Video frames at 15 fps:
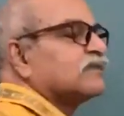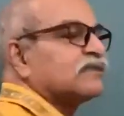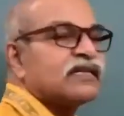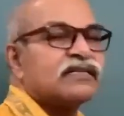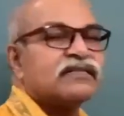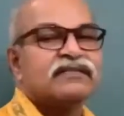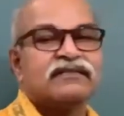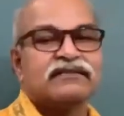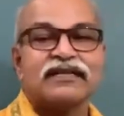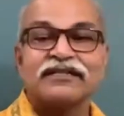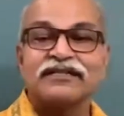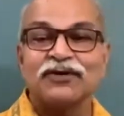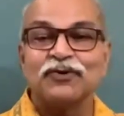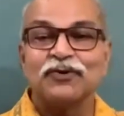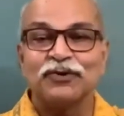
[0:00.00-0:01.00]
So that's
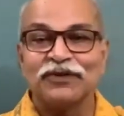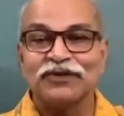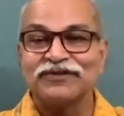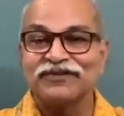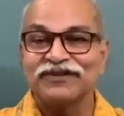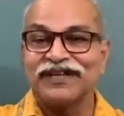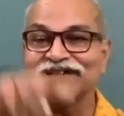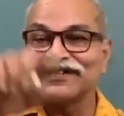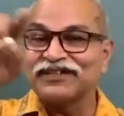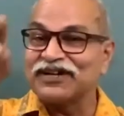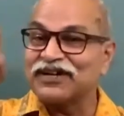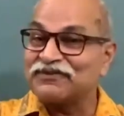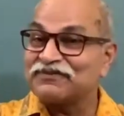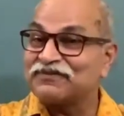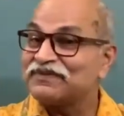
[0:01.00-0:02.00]
the goal. That
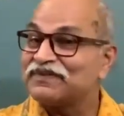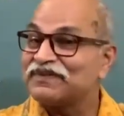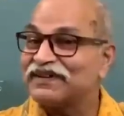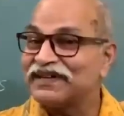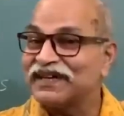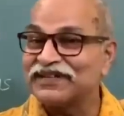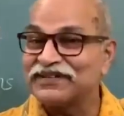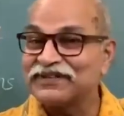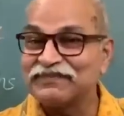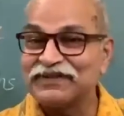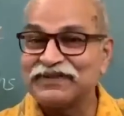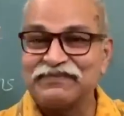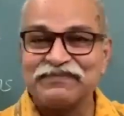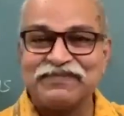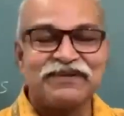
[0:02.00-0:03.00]
curve has to be
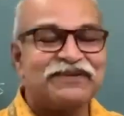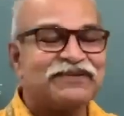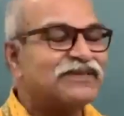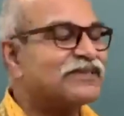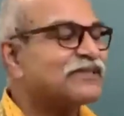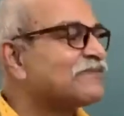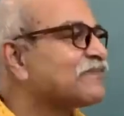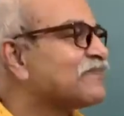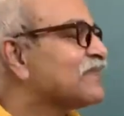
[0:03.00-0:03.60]
reproduced.